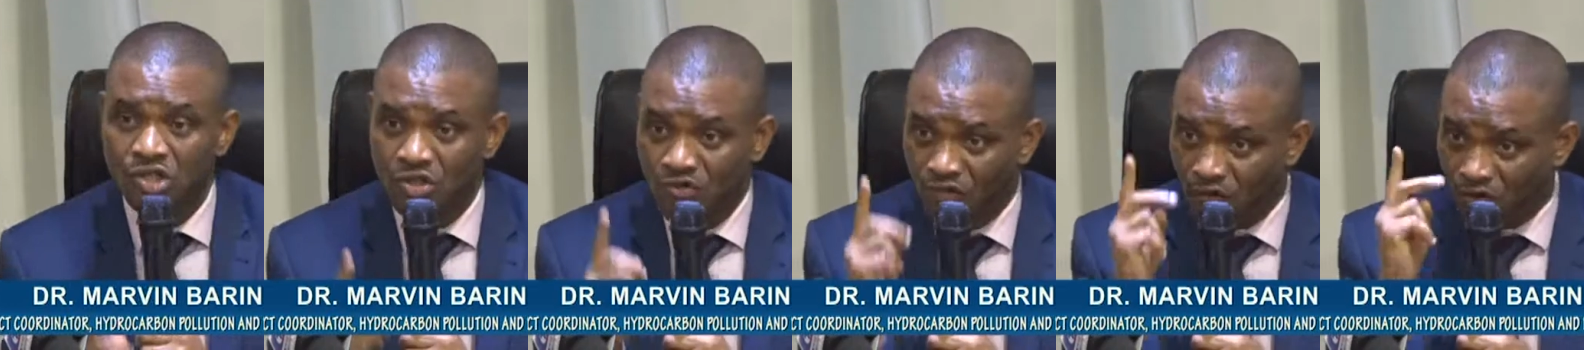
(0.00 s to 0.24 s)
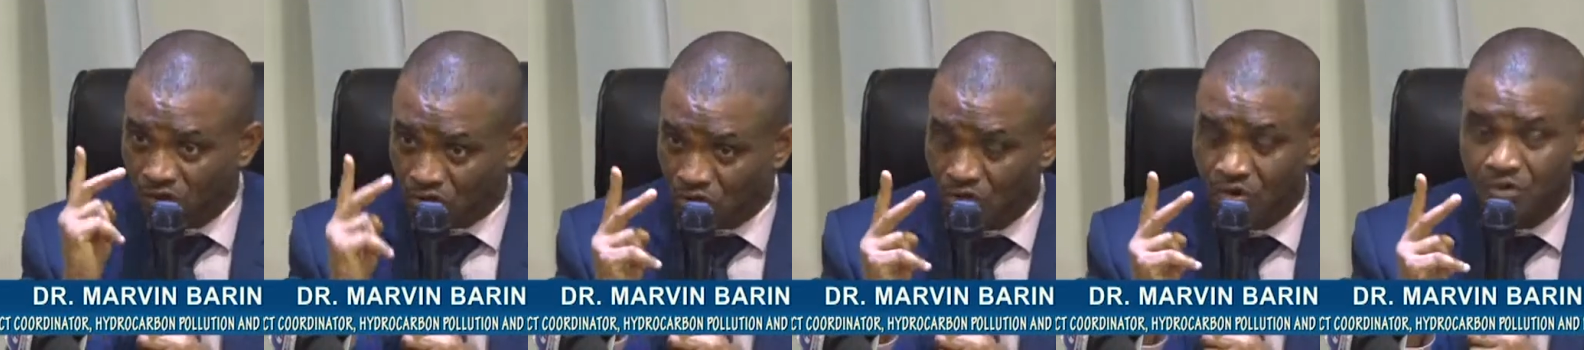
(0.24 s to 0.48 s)

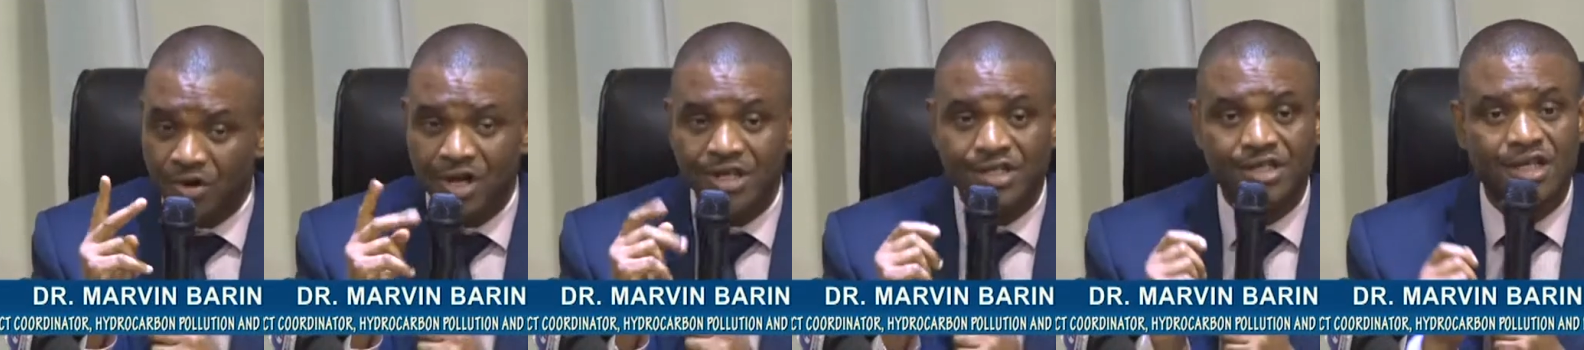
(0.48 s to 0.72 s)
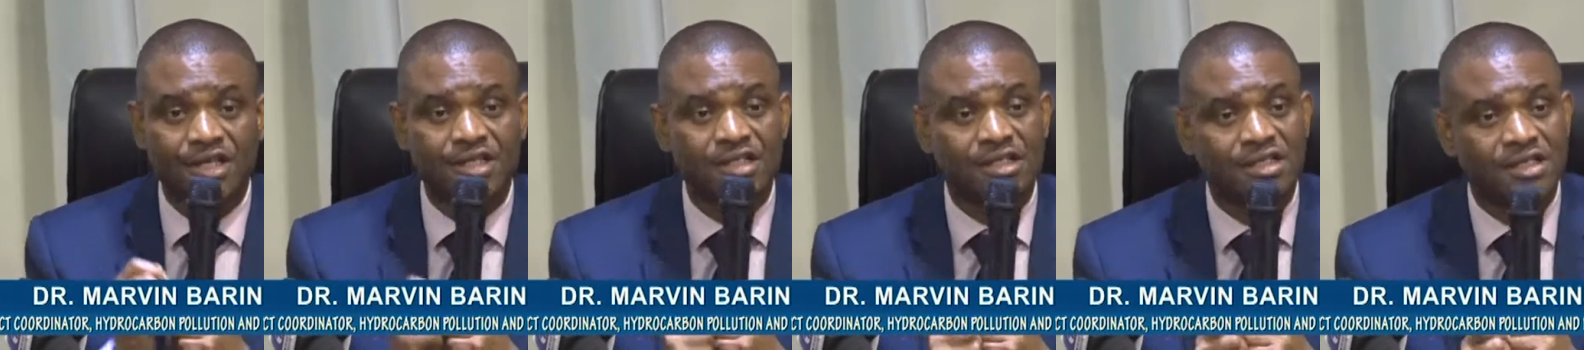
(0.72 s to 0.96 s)
for two
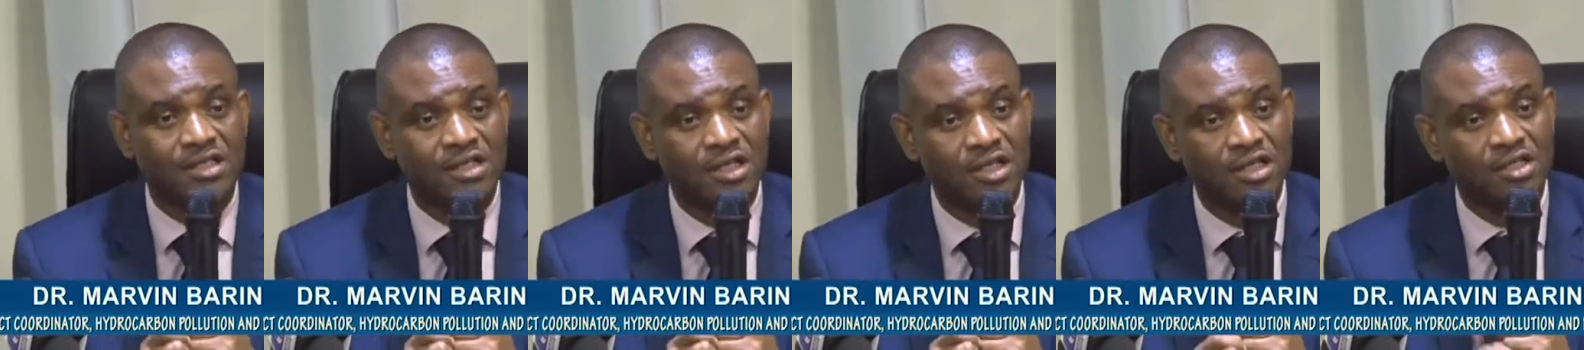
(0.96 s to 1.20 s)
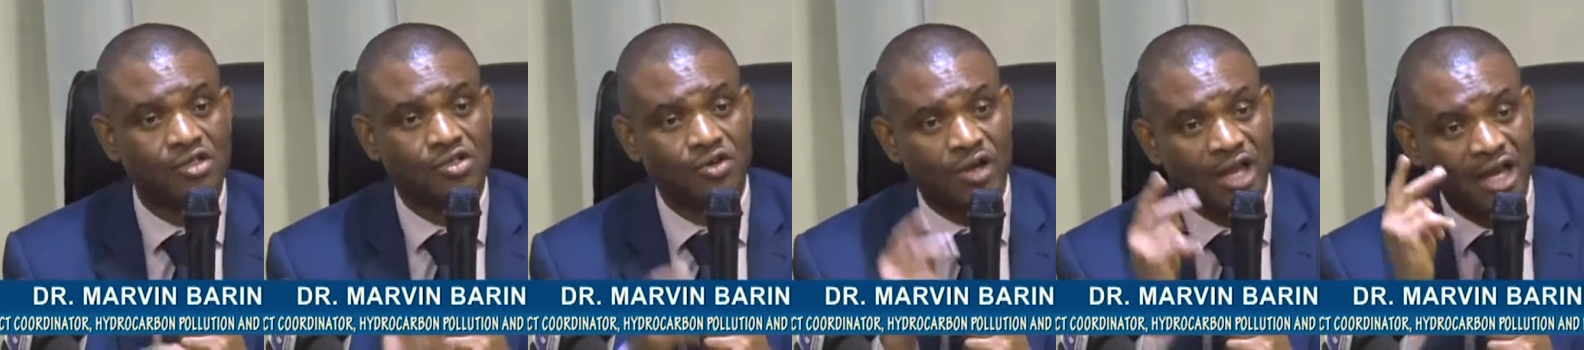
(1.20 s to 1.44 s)
reasons:
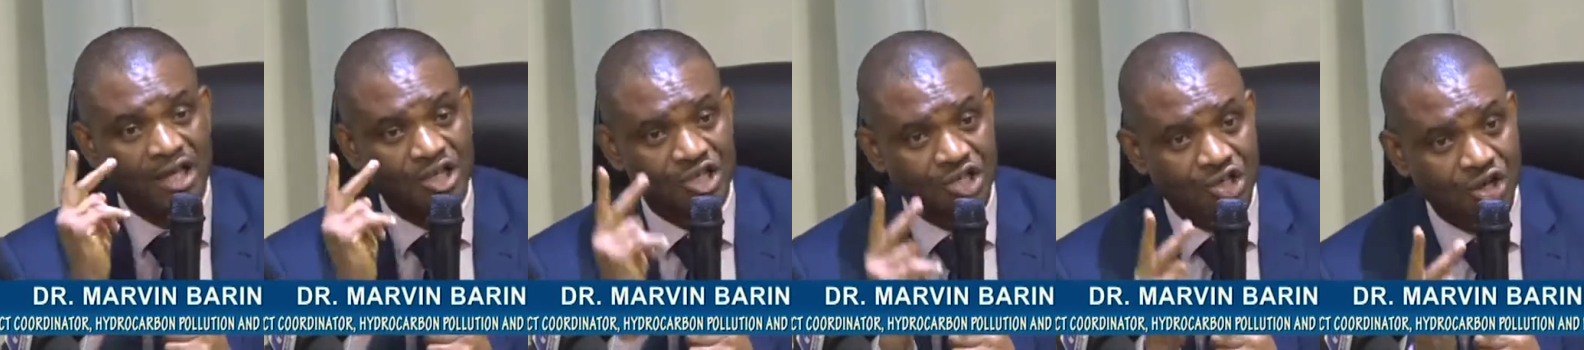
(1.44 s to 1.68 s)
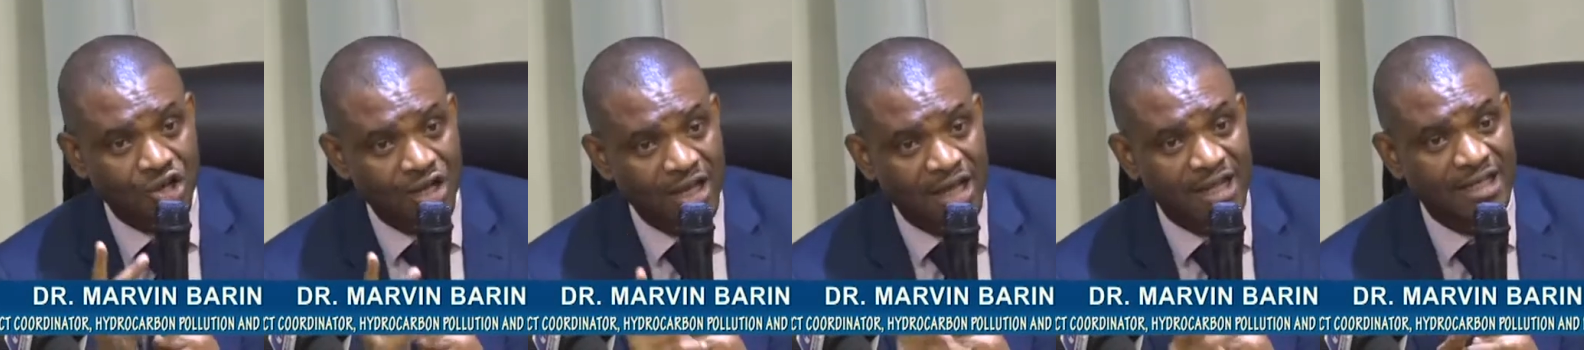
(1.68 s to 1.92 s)
to
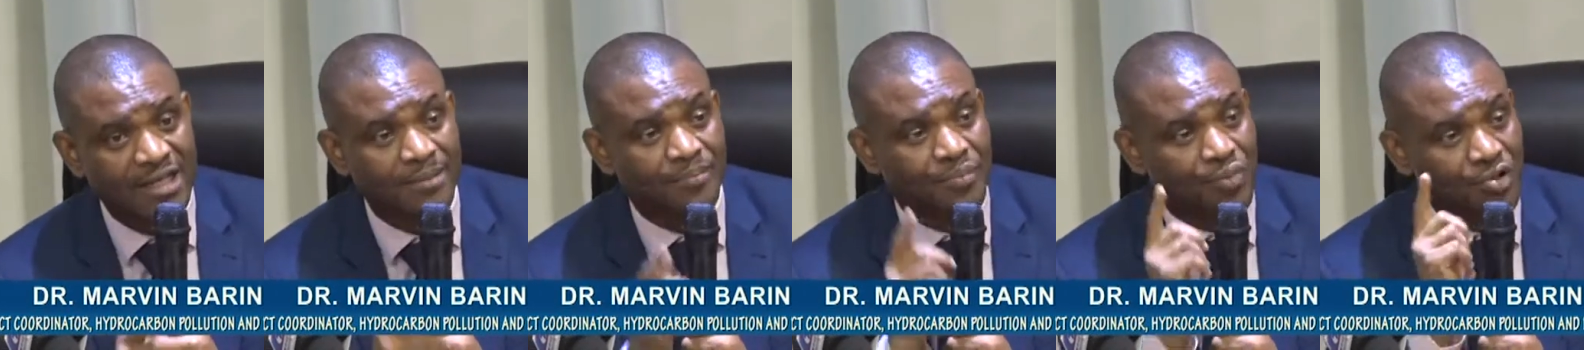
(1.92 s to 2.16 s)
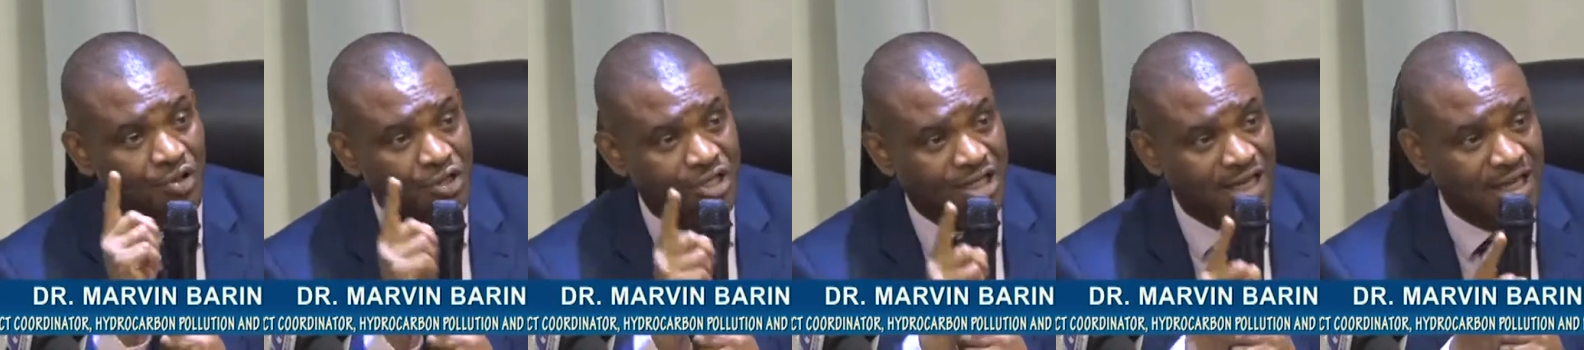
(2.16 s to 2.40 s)
ensure that the
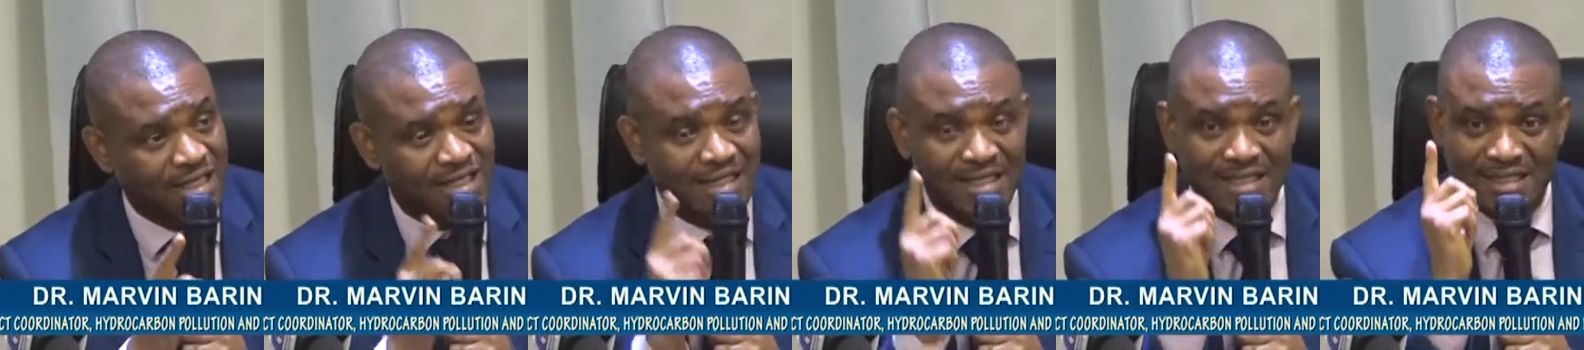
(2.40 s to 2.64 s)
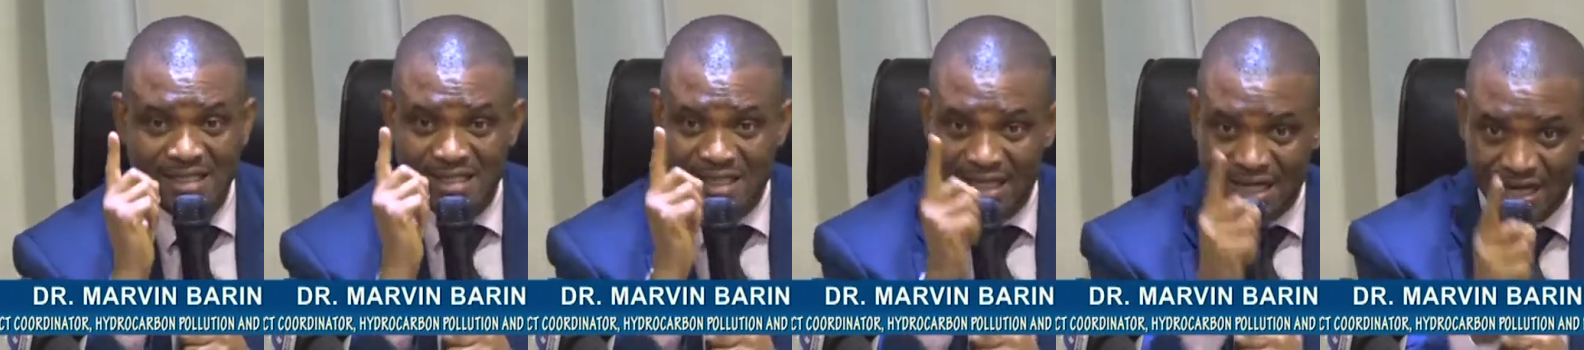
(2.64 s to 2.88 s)
project
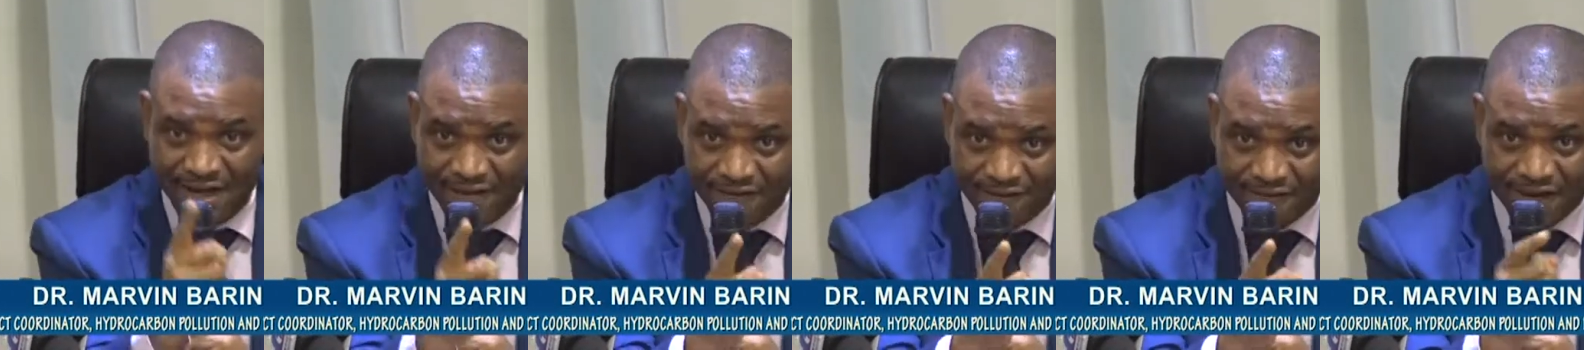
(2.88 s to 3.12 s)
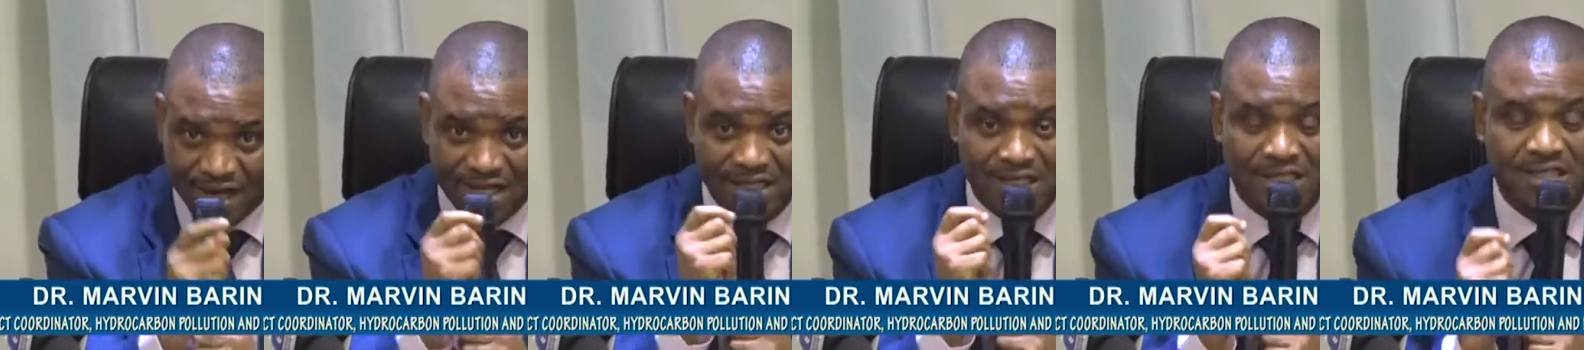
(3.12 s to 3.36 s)
is
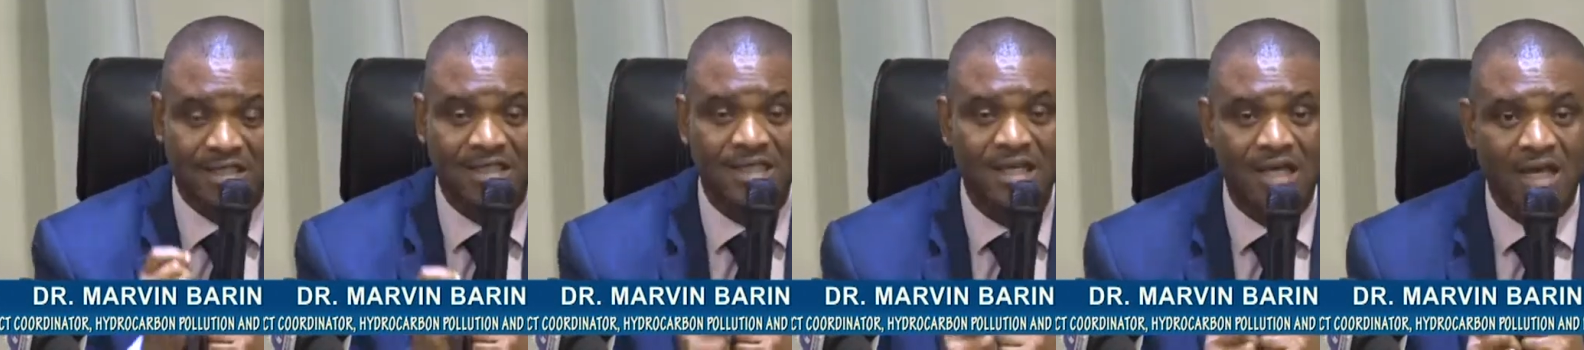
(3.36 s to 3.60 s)
delivered,